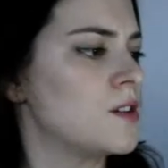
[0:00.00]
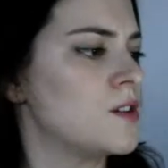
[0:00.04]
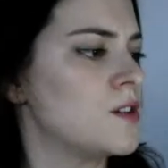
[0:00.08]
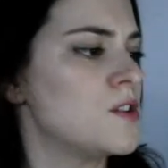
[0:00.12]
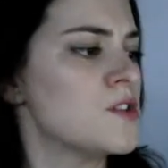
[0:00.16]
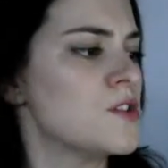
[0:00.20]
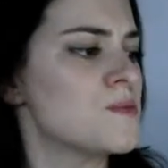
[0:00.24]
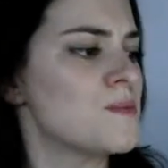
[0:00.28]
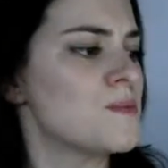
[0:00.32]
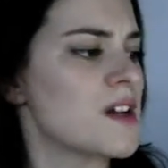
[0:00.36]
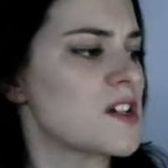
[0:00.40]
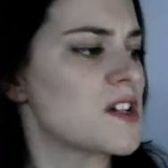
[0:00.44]

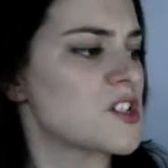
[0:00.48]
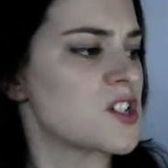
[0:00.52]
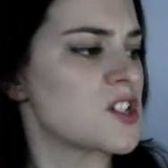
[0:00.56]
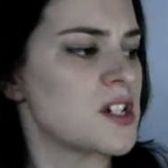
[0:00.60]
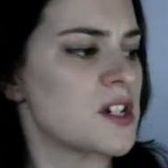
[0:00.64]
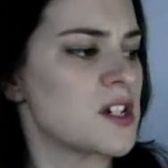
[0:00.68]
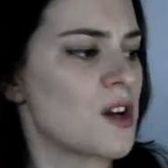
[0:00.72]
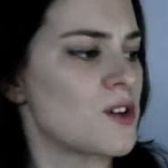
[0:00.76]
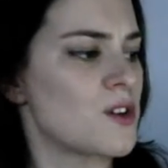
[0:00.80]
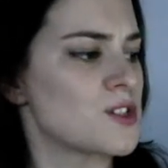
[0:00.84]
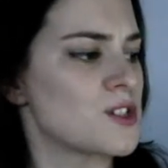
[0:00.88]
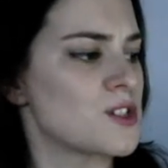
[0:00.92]
Nude
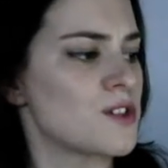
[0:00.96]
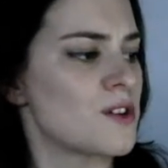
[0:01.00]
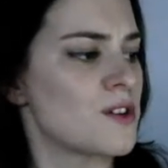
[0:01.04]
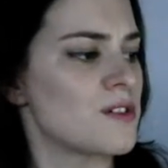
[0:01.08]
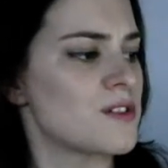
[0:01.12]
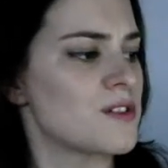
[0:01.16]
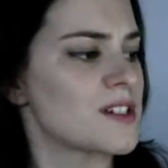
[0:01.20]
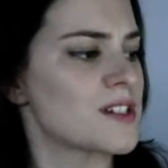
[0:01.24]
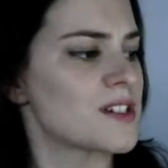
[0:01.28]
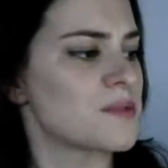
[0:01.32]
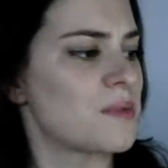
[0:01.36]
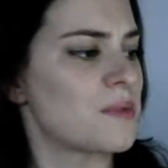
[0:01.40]
Magique Eau de
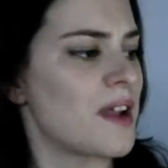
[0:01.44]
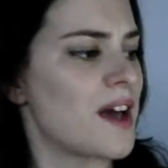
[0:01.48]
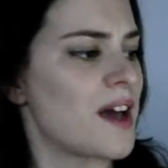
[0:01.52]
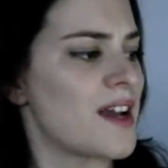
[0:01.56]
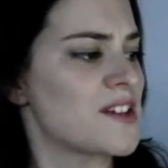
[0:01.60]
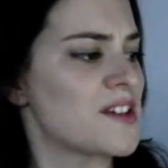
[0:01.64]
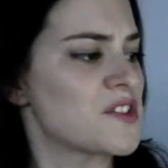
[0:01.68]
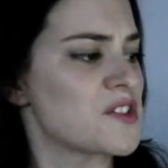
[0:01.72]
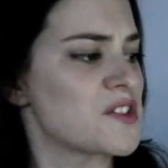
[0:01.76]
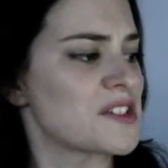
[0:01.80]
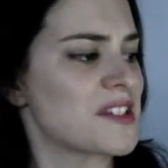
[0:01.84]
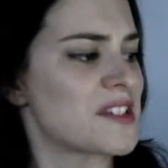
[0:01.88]
Teint is
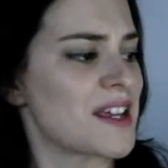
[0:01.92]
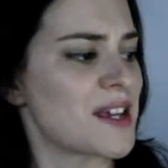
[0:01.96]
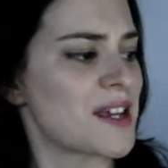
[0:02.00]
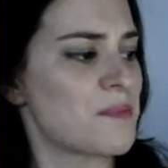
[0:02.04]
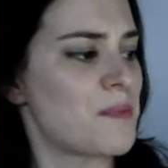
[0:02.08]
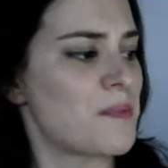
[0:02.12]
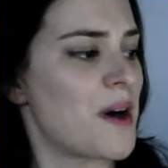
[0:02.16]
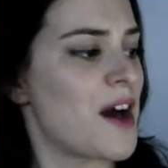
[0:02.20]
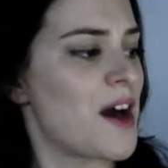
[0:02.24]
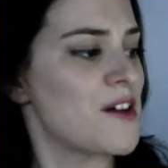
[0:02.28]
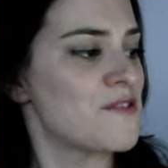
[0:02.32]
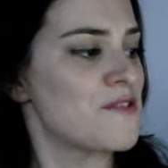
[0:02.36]
applied just
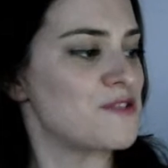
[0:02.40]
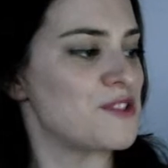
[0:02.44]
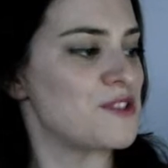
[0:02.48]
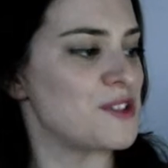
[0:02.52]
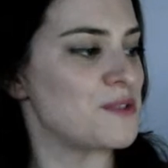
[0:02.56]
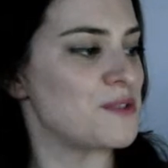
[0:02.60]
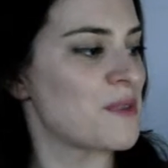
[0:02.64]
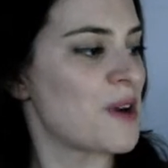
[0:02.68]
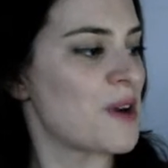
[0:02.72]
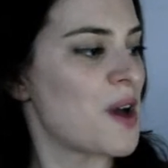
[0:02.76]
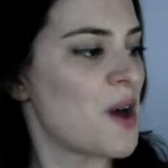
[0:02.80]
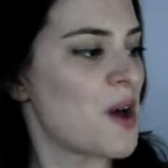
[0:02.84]
like a
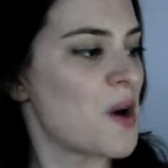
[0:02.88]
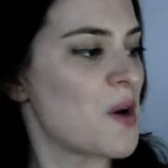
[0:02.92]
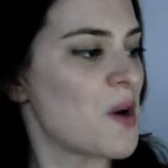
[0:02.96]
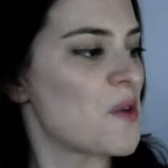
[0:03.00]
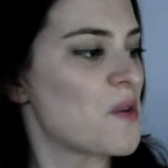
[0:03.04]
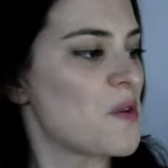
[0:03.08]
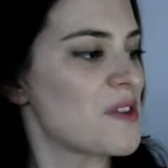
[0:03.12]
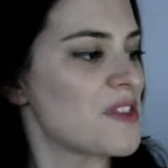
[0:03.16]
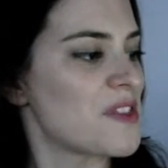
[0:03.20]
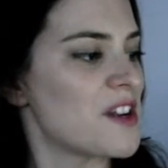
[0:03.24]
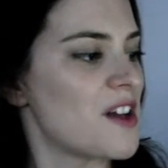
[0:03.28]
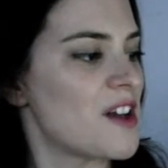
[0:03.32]
perfume
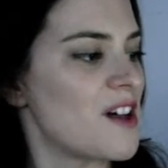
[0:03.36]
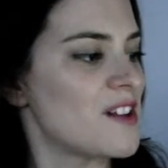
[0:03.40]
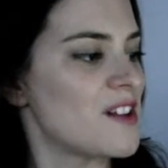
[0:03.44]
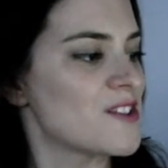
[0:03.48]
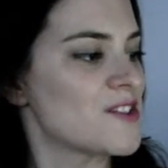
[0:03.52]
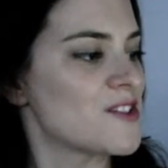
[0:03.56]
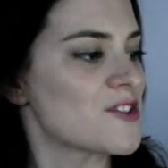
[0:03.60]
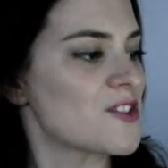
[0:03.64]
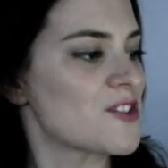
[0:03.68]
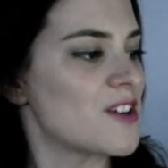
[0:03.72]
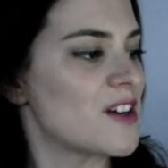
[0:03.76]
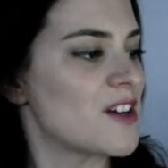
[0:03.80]
with an
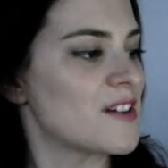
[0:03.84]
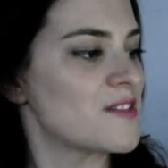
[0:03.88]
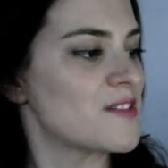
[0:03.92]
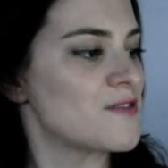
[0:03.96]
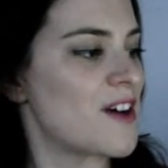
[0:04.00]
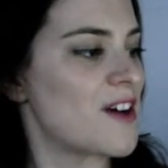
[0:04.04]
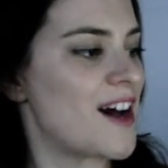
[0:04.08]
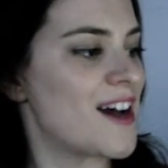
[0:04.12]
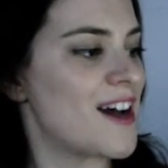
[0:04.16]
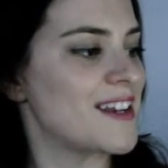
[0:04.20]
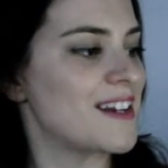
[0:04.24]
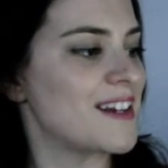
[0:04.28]
ultra
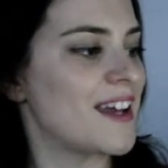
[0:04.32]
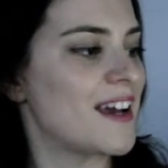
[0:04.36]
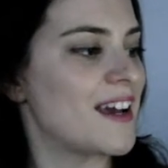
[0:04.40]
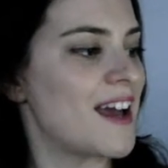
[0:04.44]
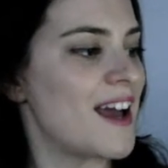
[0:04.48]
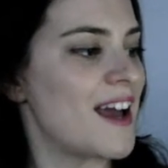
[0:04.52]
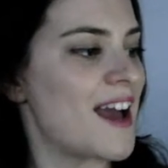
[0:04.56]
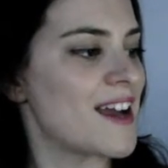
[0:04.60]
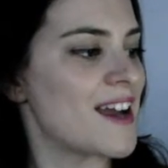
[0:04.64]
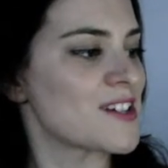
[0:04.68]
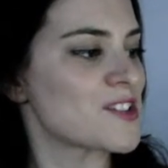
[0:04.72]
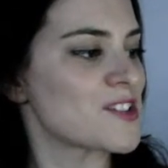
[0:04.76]
fine
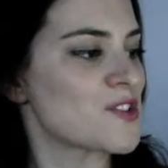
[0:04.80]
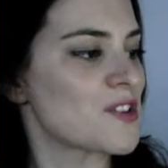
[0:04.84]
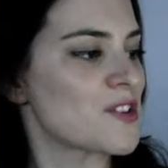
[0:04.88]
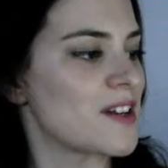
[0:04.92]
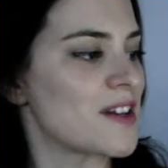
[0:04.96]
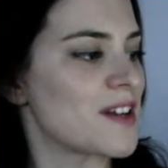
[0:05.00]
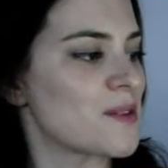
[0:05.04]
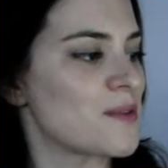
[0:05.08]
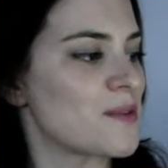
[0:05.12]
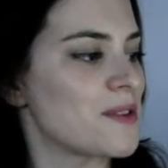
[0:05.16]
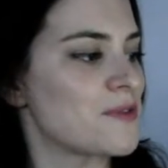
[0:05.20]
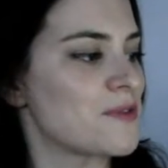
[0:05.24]

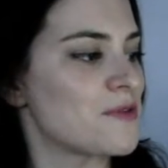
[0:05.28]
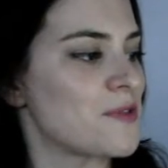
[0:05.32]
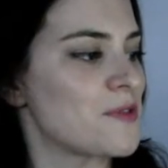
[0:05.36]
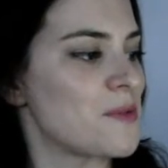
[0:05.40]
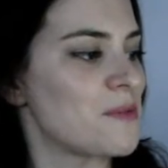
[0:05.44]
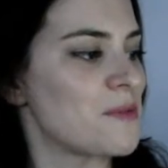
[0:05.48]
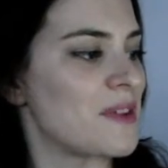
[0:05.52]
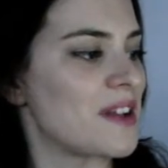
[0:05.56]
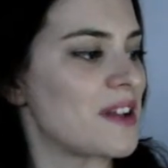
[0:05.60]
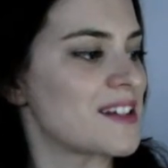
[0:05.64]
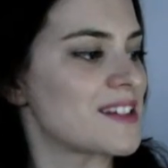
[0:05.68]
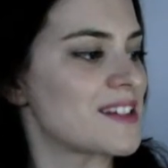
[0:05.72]
extra liquid
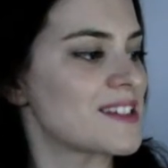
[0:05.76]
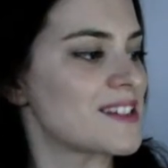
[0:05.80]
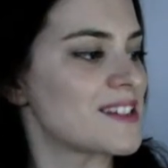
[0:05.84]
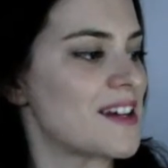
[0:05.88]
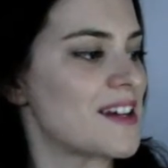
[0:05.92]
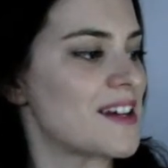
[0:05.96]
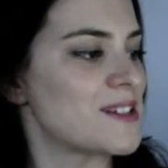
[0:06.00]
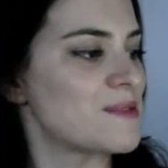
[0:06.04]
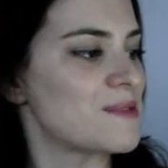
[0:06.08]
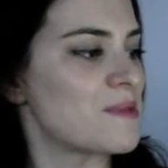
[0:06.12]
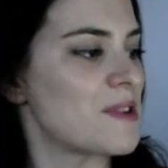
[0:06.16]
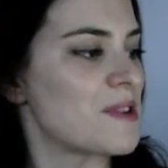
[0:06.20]
formula
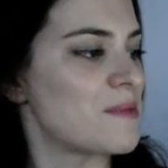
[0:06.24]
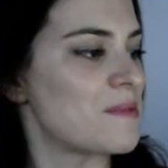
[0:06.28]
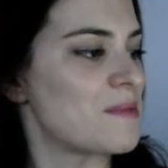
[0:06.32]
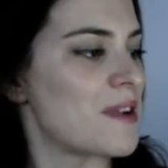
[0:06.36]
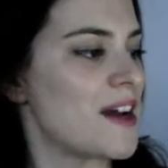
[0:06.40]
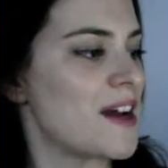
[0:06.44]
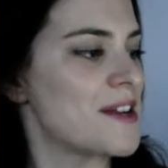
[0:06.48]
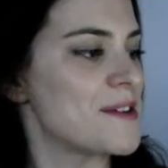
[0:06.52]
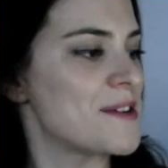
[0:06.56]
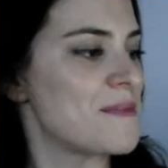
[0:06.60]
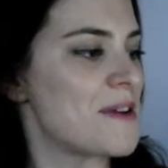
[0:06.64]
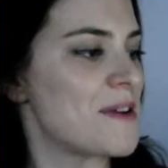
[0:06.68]
designed to be
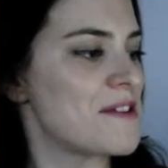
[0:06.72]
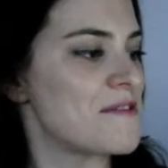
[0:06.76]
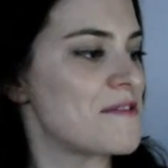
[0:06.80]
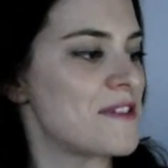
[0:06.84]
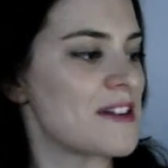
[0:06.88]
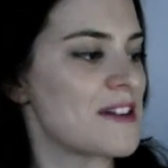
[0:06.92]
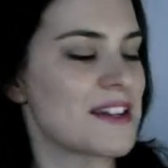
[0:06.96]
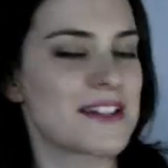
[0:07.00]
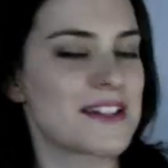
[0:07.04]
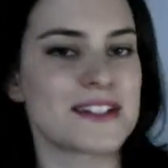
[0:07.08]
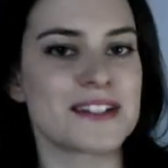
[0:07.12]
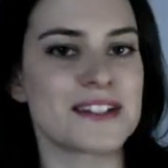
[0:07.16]
applied by
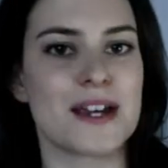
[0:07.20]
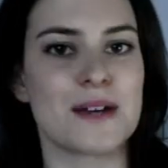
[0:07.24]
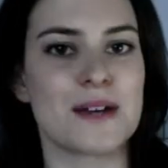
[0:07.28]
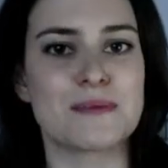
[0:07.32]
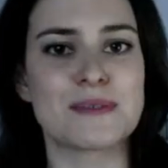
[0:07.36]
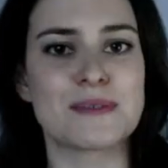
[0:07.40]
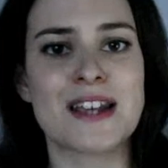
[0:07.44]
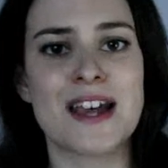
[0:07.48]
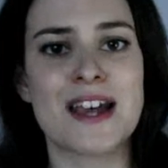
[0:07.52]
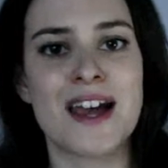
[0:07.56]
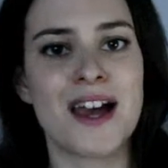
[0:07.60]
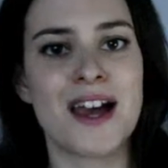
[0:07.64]

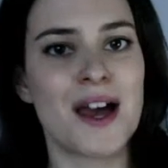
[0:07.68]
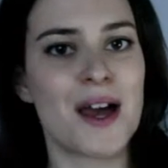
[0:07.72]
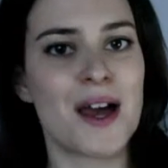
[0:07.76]
fingertips.